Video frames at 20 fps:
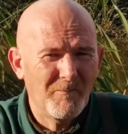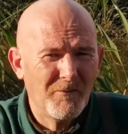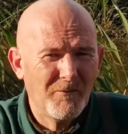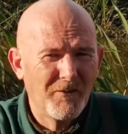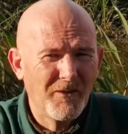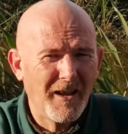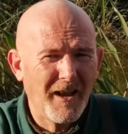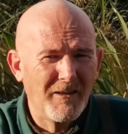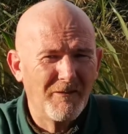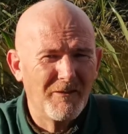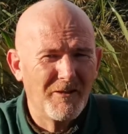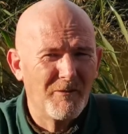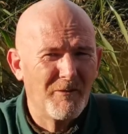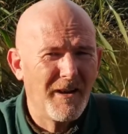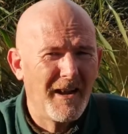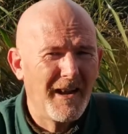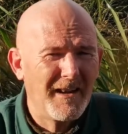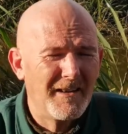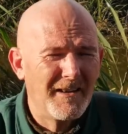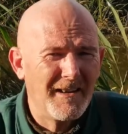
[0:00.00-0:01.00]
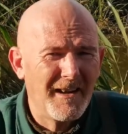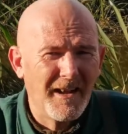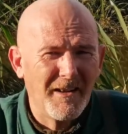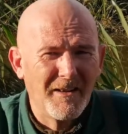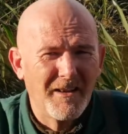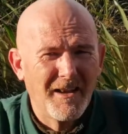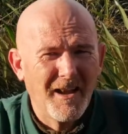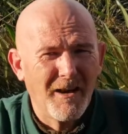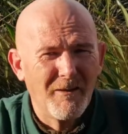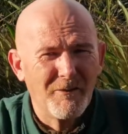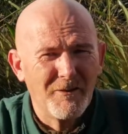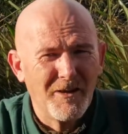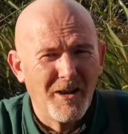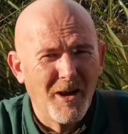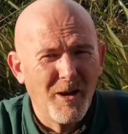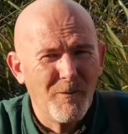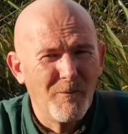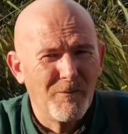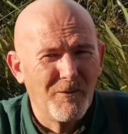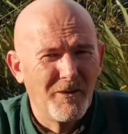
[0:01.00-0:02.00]
fluttering around in that current.
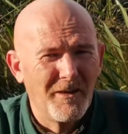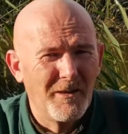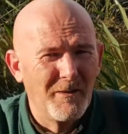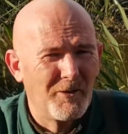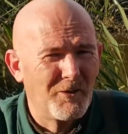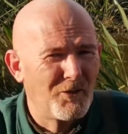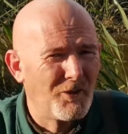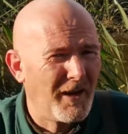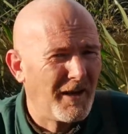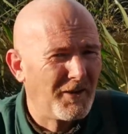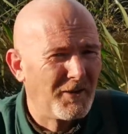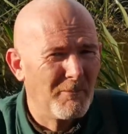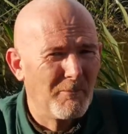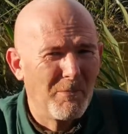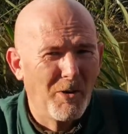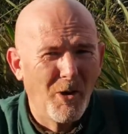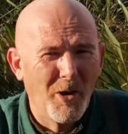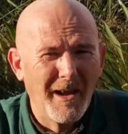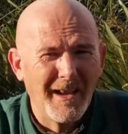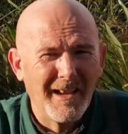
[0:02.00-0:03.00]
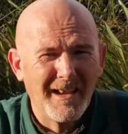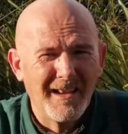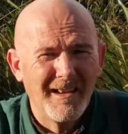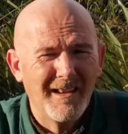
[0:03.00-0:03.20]
Hopefully it'll attract some pike.